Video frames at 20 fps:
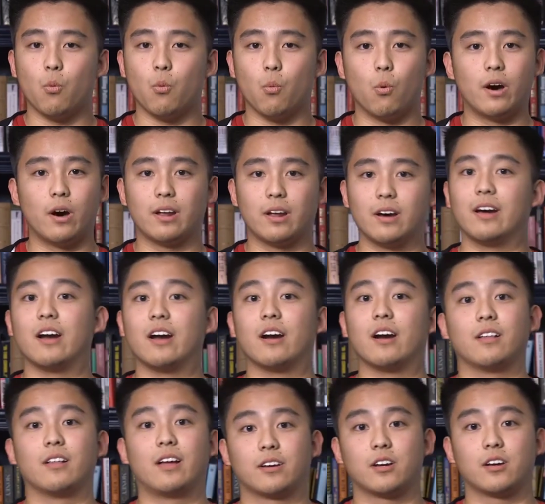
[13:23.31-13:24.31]
What
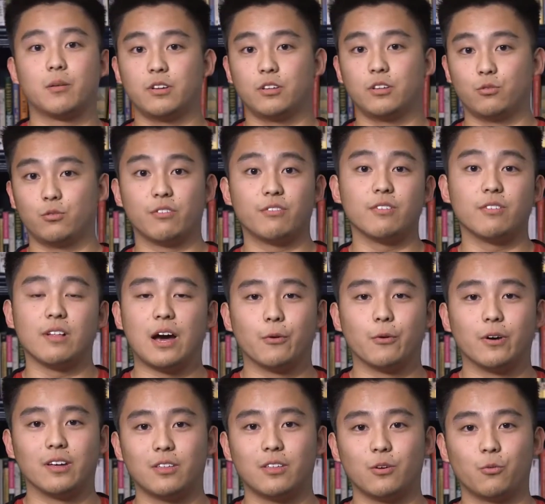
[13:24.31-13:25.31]
airline company do you want to fly
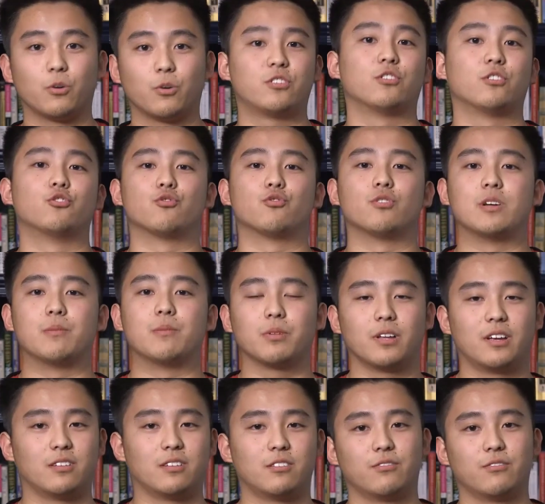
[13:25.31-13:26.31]
with? What's your dream
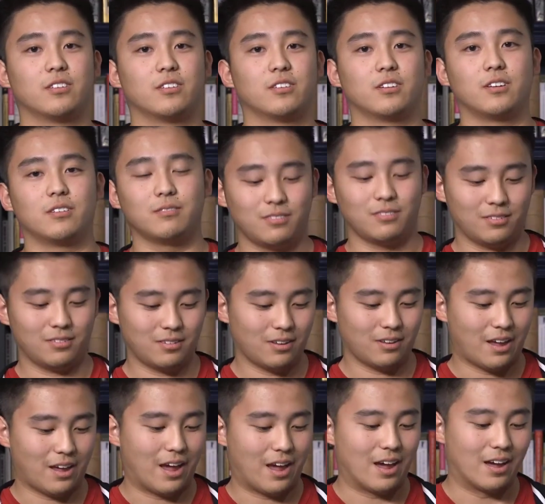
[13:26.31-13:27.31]
place to visit?
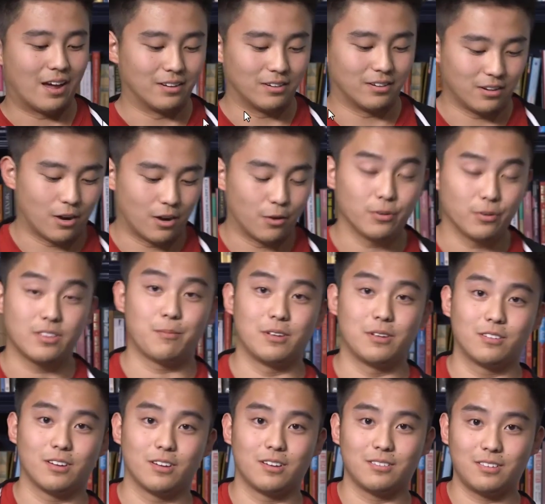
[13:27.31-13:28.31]
And with that
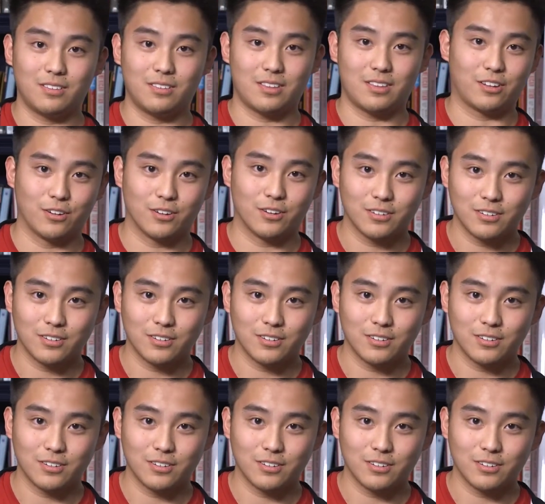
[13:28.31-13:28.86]
being said, thank you.